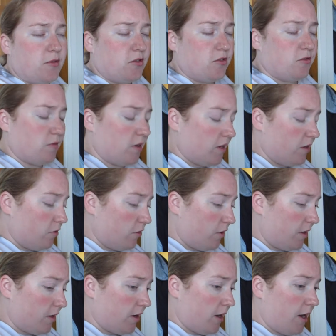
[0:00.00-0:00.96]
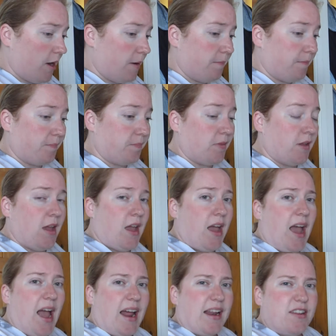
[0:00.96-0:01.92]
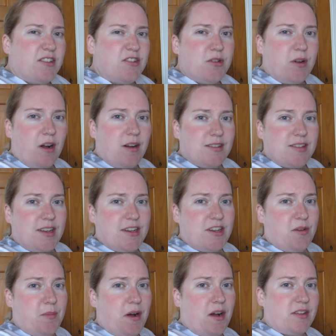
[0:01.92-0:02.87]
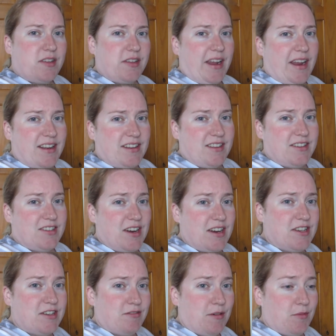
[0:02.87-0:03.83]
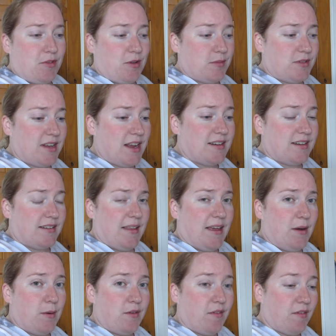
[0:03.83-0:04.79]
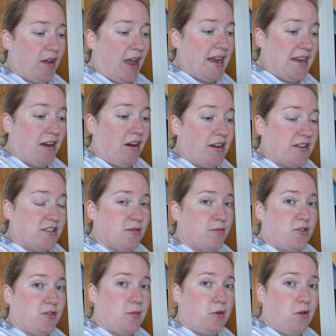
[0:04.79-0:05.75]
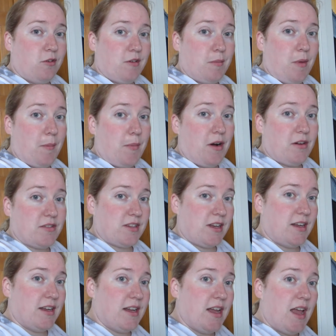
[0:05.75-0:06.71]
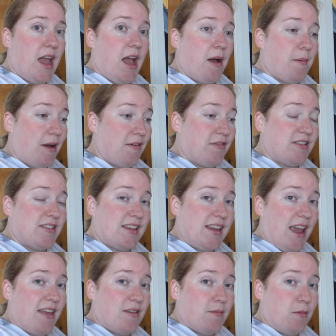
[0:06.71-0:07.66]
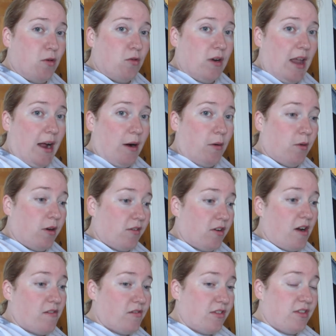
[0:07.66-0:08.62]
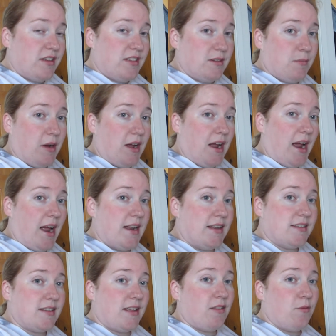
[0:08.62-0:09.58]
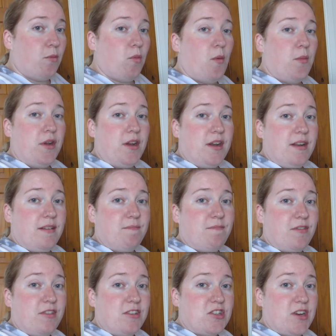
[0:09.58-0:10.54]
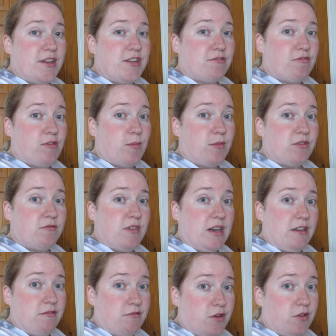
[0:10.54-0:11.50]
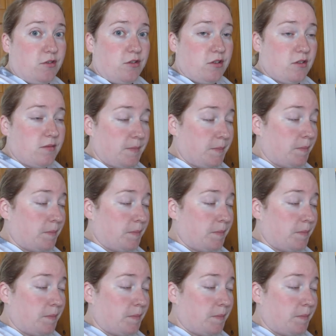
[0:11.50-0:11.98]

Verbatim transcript: which was really annoying. Um, and you can't take your basket into the changing room, so I'm standing there with eight items or more in my basket, having to get them all out while I've got other things in my hands. And the woman for the changing room was really rude,